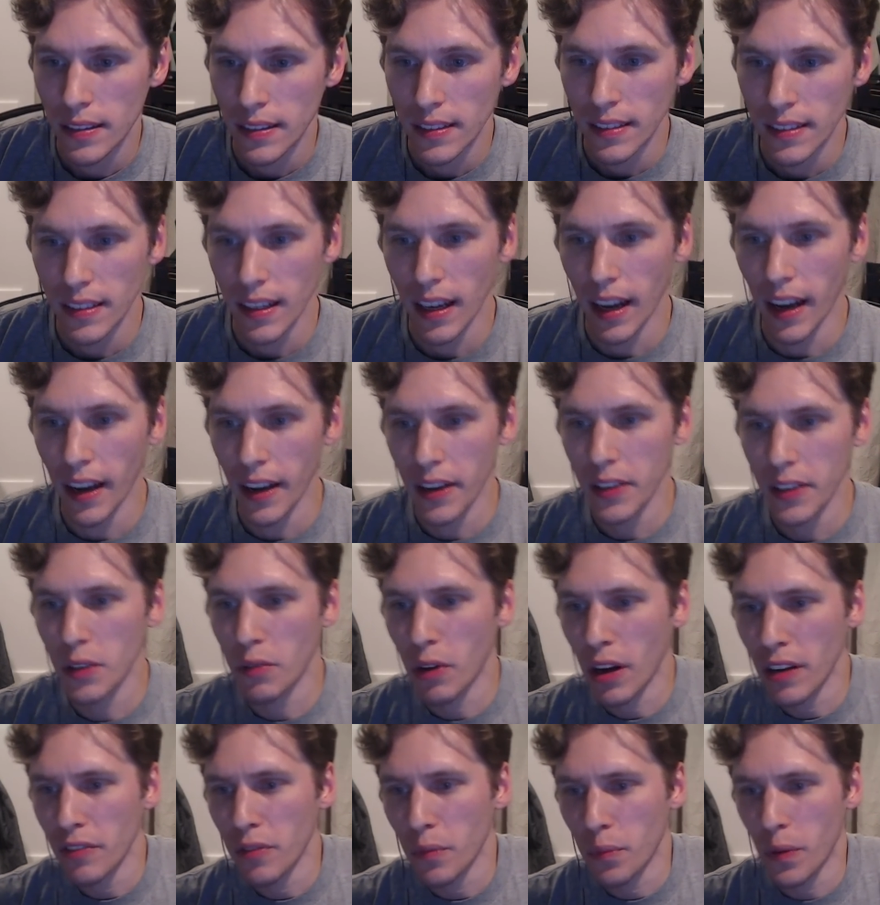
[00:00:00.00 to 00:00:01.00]
I hear you're
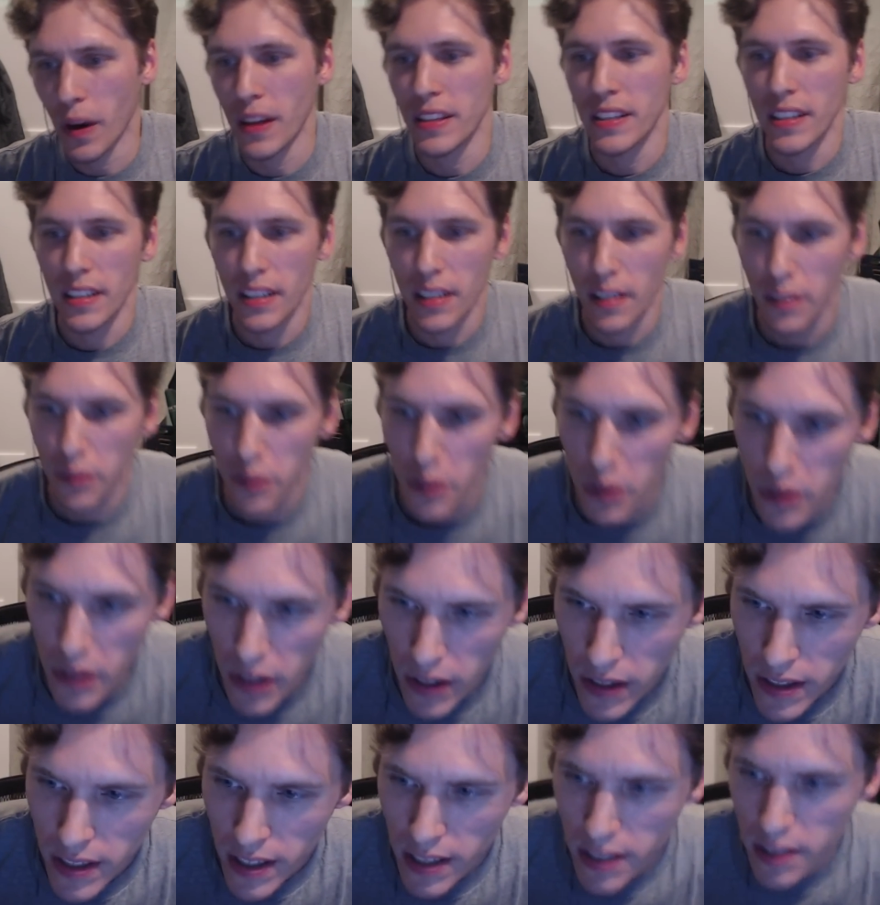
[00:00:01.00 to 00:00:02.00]
running for president in a few
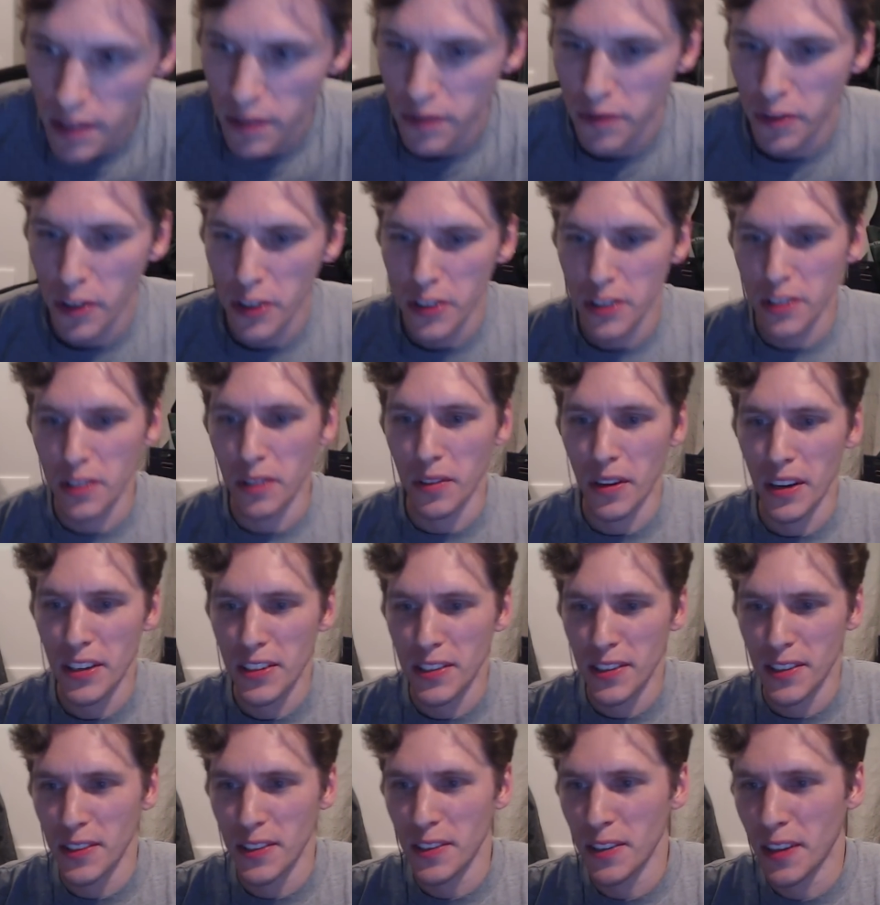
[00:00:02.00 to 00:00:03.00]
years. Here's the first donation
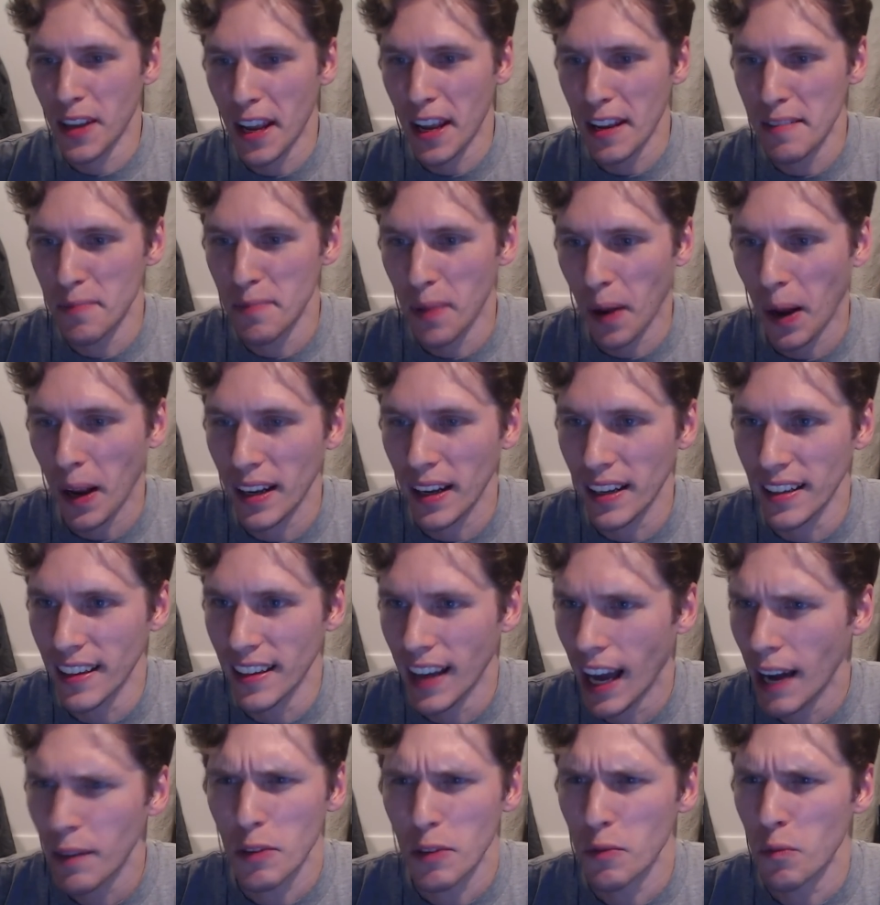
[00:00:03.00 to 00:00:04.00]
to your campaign.
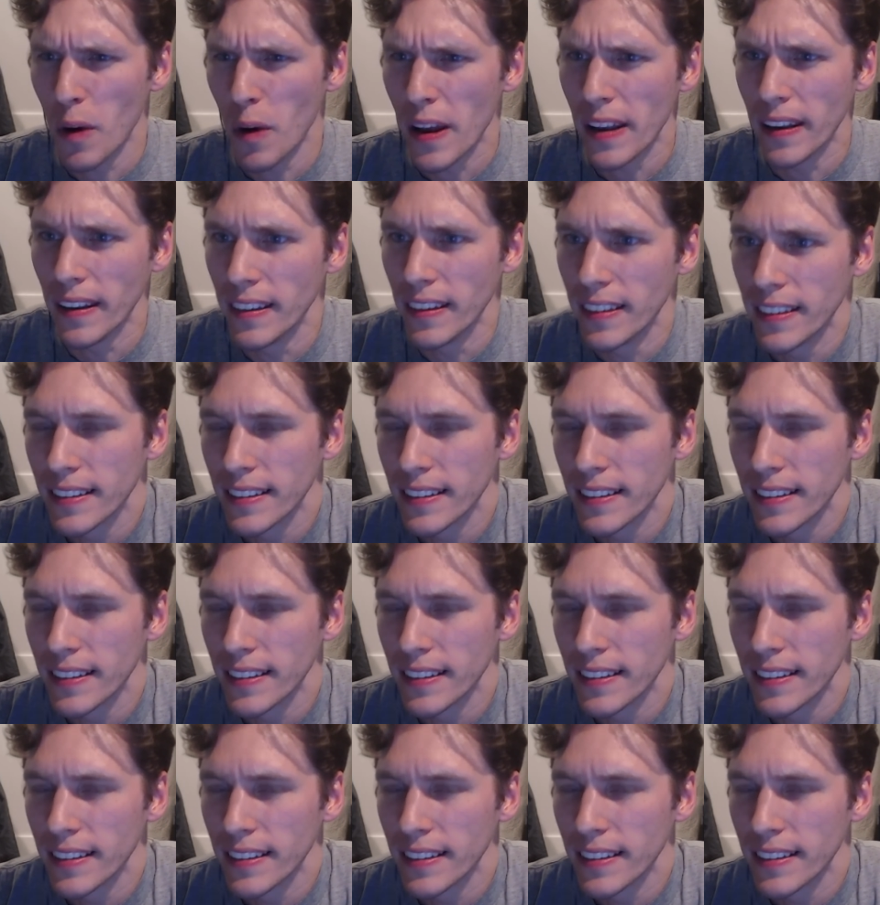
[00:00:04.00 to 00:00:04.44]
I would win.